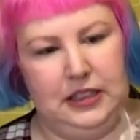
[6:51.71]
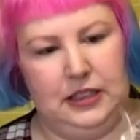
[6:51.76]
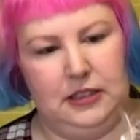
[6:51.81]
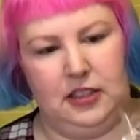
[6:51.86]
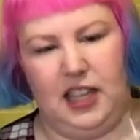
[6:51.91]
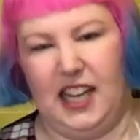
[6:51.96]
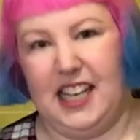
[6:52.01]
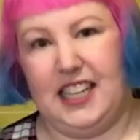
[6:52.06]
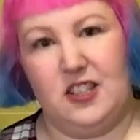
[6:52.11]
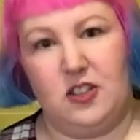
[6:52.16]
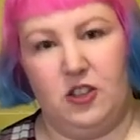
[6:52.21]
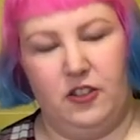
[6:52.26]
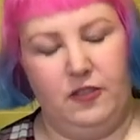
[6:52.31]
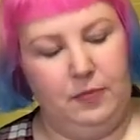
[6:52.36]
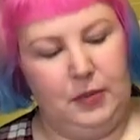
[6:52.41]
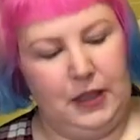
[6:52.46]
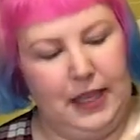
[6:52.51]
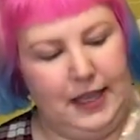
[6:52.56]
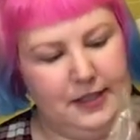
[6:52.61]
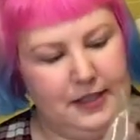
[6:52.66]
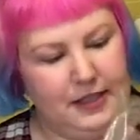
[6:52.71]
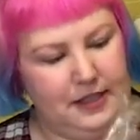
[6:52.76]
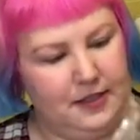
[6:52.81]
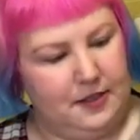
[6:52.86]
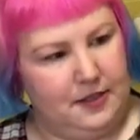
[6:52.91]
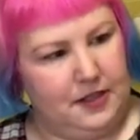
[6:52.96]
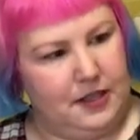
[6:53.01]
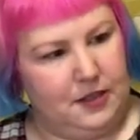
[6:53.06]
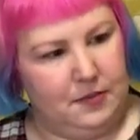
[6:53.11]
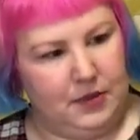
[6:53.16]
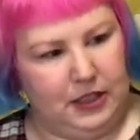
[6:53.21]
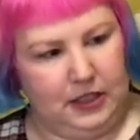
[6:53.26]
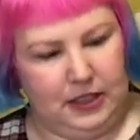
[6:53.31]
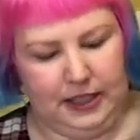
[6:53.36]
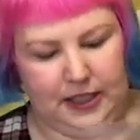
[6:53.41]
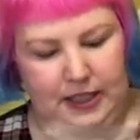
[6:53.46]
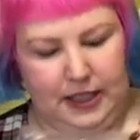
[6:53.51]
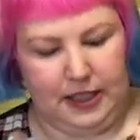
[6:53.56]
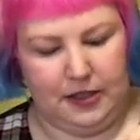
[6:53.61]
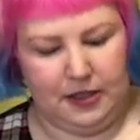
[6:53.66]
like soft plastics or something
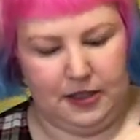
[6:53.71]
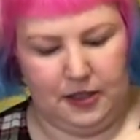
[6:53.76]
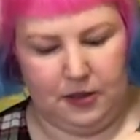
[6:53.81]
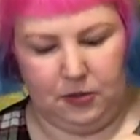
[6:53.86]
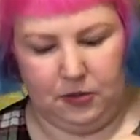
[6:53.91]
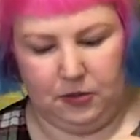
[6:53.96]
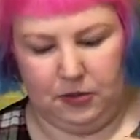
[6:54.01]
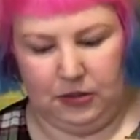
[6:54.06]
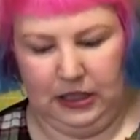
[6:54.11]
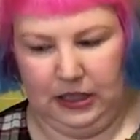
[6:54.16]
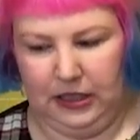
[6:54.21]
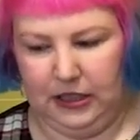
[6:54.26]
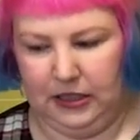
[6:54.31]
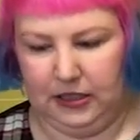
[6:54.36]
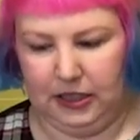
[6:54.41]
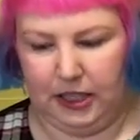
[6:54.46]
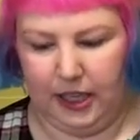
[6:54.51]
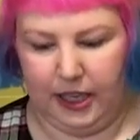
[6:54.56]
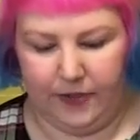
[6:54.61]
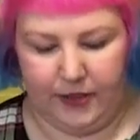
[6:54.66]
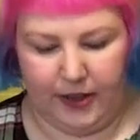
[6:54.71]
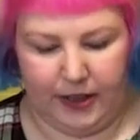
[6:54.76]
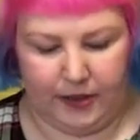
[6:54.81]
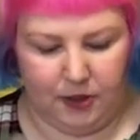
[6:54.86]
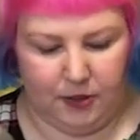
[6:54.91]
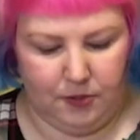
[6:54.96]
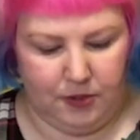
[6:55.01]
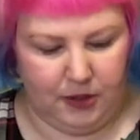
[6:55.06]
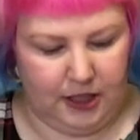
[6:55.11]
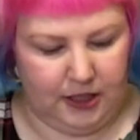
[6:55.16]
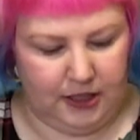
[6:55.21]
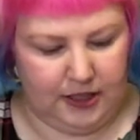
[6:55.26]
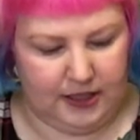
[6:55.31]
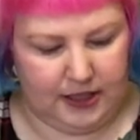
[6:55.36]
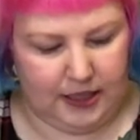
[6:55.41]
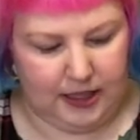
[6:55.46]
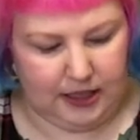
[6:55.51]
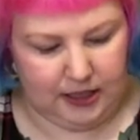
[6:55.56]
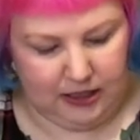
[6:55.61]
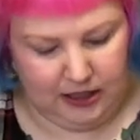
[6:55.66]
like that, so we'll cut that open in a
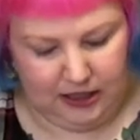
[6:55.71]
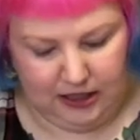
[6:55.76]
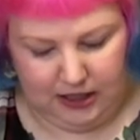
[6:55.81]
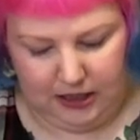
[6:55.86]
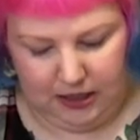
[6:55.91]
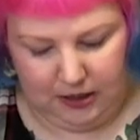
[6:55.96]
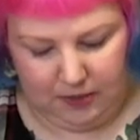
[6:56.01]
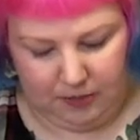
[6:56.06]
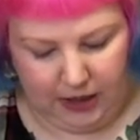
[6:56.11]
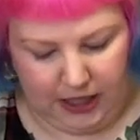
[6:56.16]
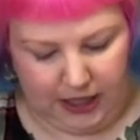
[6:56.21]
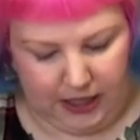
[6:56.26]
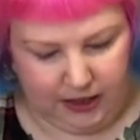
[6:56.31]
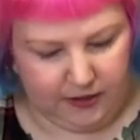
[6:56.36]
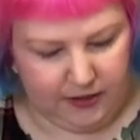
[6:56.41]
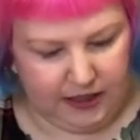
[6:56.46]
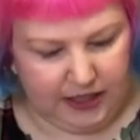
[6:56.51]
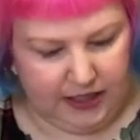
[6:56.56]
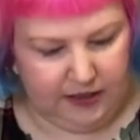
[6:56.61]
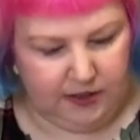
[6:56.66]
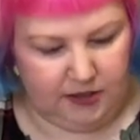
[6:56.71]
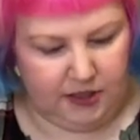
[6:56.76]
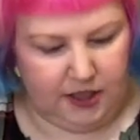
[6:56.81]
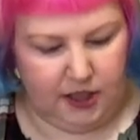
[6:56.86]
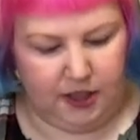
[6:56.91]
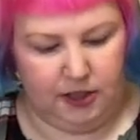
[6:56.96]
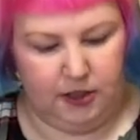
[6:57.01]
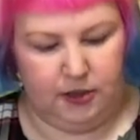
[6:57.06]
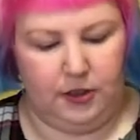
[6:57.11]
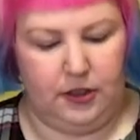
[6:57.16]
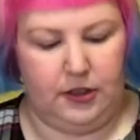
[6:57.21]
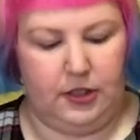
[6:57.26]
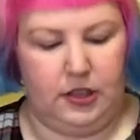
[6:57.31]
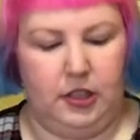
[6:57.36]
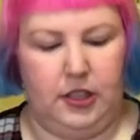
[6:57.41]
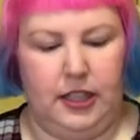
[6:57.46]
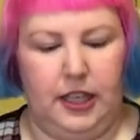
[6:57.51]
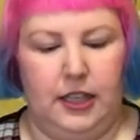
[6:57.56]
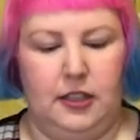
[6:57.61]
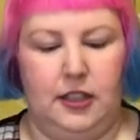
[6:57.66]
sec. But the other little thing
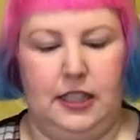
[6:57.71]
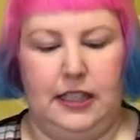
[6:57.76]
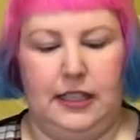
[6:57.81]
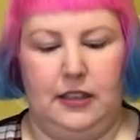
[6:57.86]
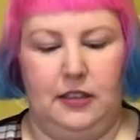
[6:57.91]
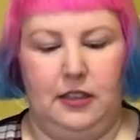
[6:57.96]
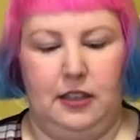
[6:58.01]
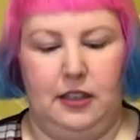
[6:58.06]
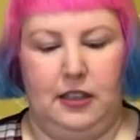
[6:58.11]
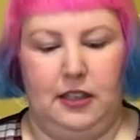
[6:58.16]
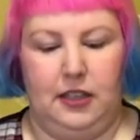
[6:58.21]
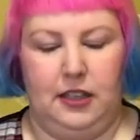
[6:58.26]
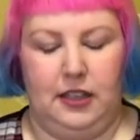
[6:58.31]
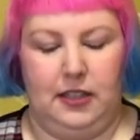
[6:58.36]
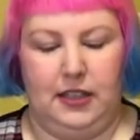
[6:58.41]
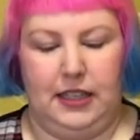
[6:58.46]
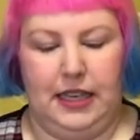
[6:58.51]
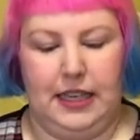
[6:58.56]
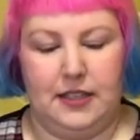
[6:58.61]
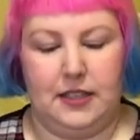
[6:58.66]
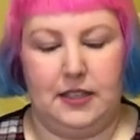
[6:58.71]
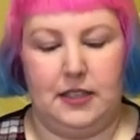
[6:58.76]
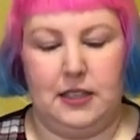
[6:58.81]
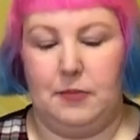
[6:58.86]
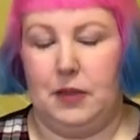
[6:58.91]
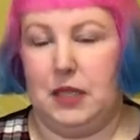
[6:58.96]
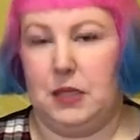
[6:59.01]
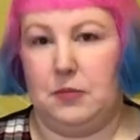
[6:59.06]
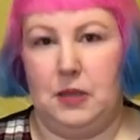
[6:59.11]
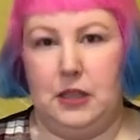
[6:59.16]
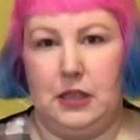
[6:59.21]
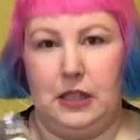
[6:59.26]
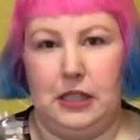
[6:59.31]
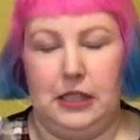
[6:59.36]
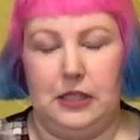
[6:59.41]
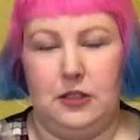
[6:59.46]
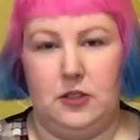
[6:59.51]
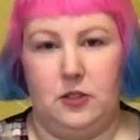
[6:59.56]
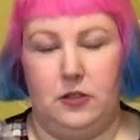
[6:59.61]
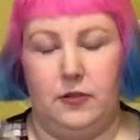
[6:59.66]
you get, I guess it must be
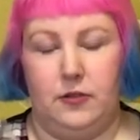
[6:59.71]
the sort